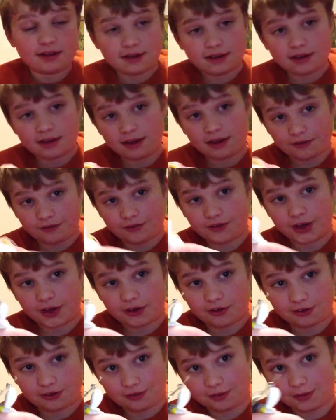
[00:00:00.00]
a
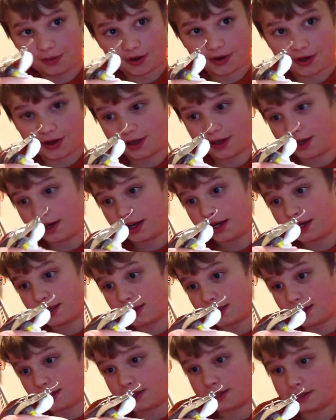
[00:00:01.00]
fish, or we were going to get
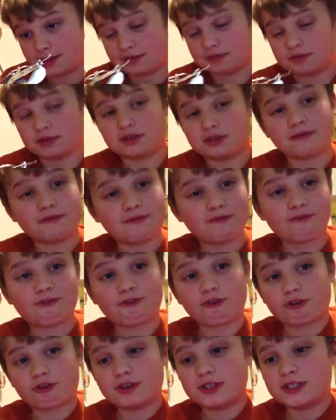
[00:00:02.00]
anything, because it was
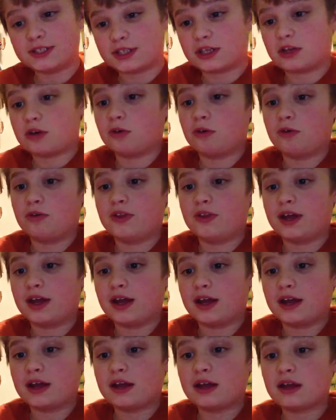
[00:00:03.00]
freezing cold
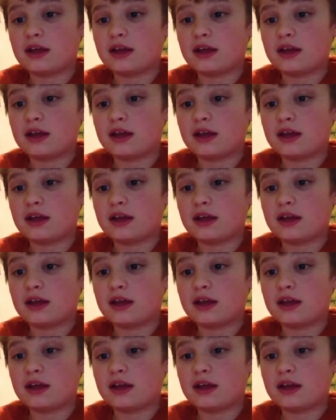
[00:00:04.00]
day.